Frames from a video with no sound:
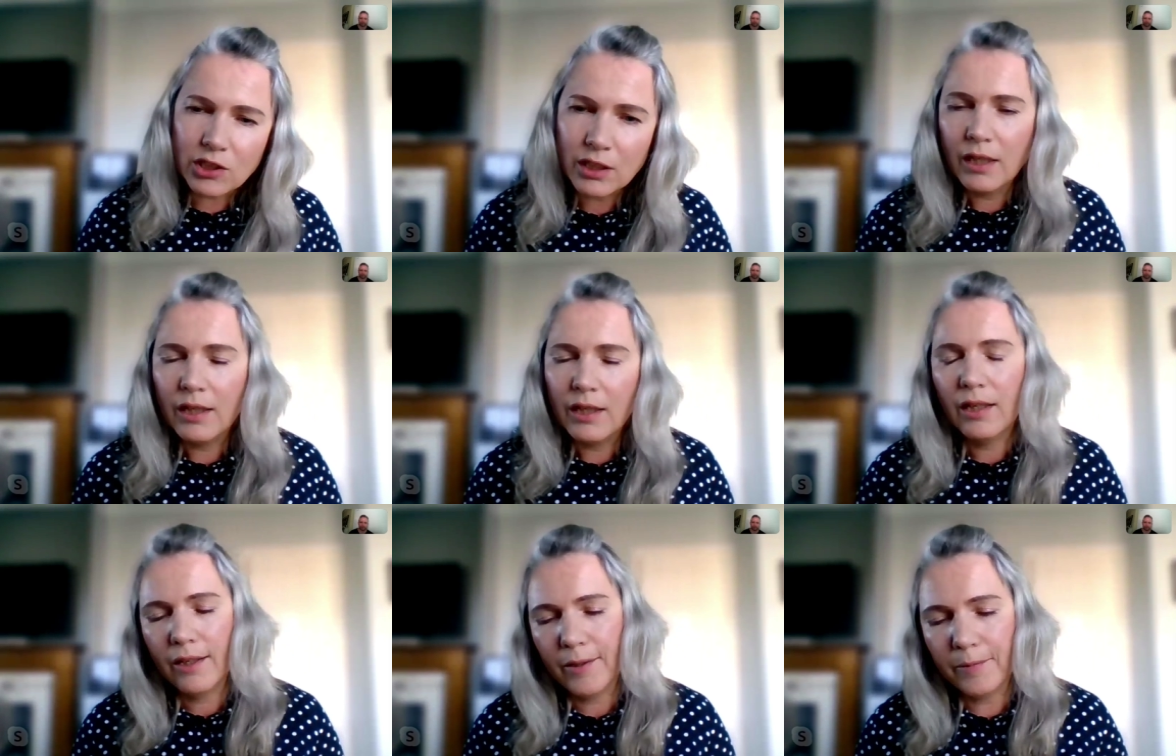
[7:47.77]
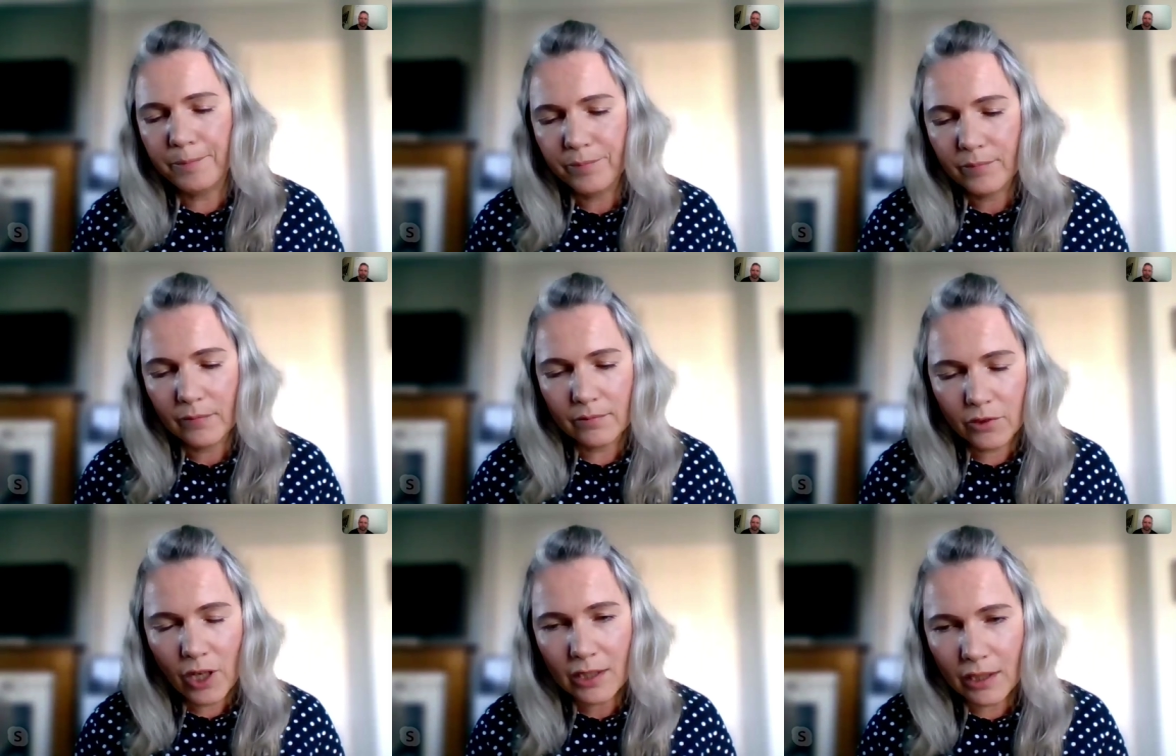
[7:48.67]
um,
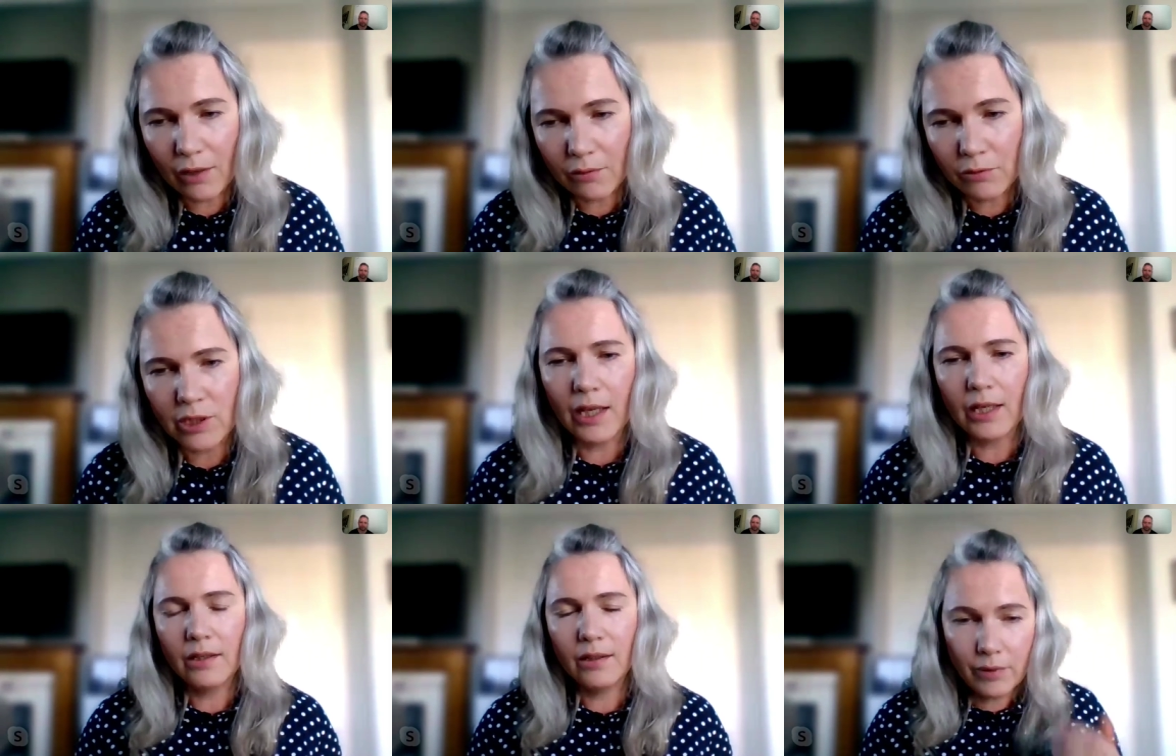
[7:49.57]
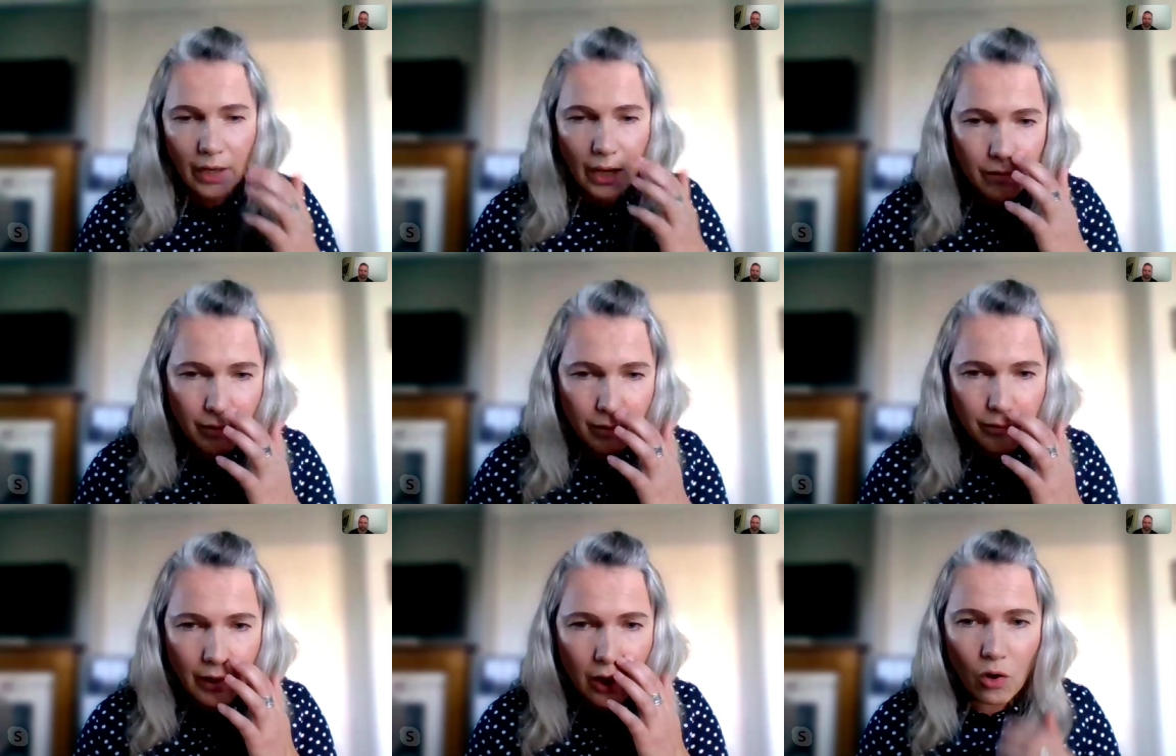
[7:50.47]
drastically, I would say. When I when I
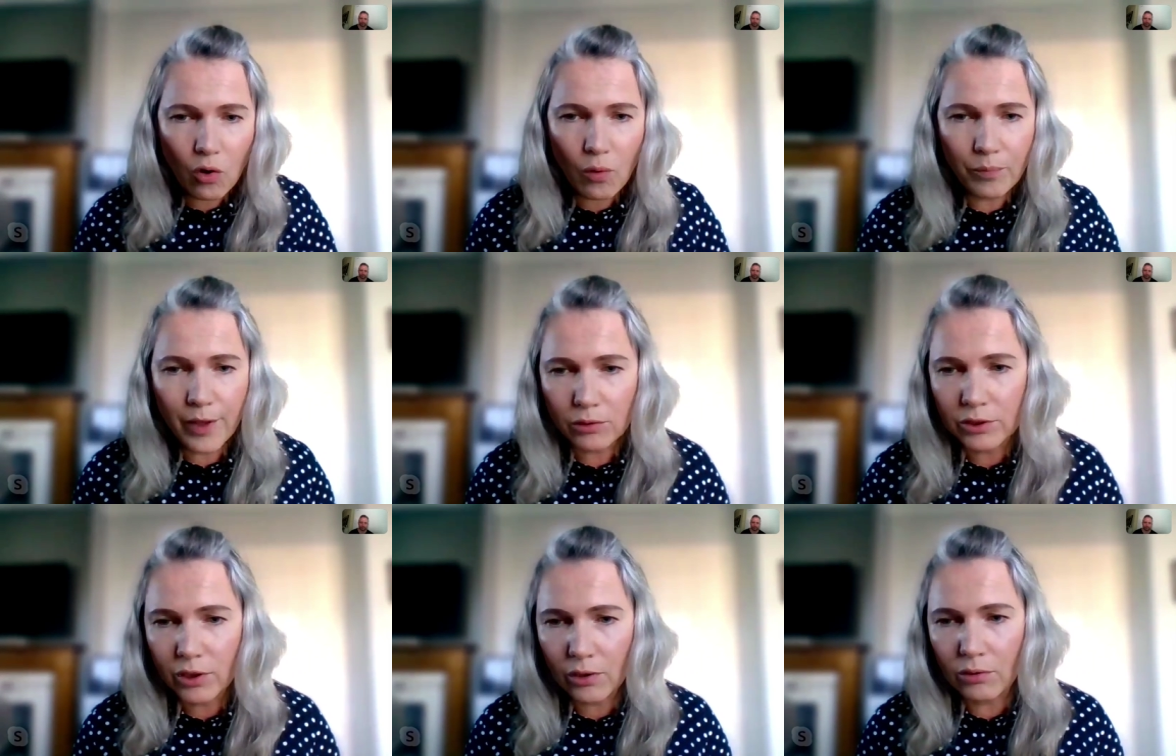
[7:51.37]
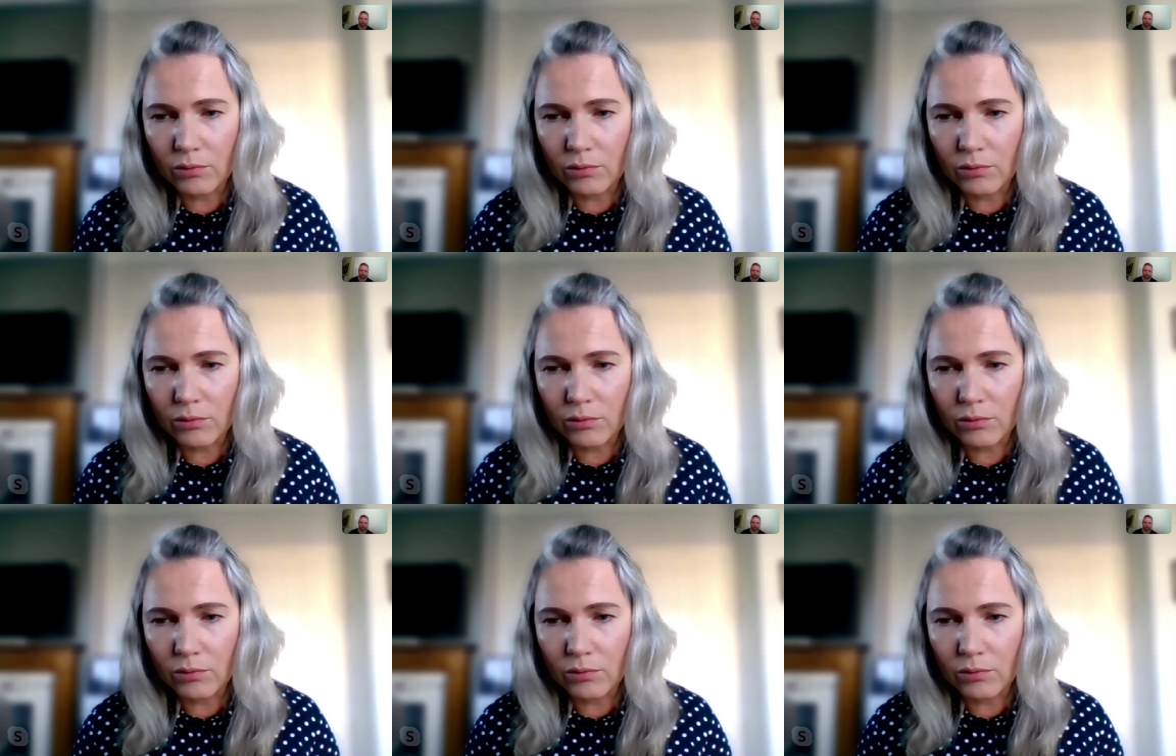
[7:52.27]
go home now, so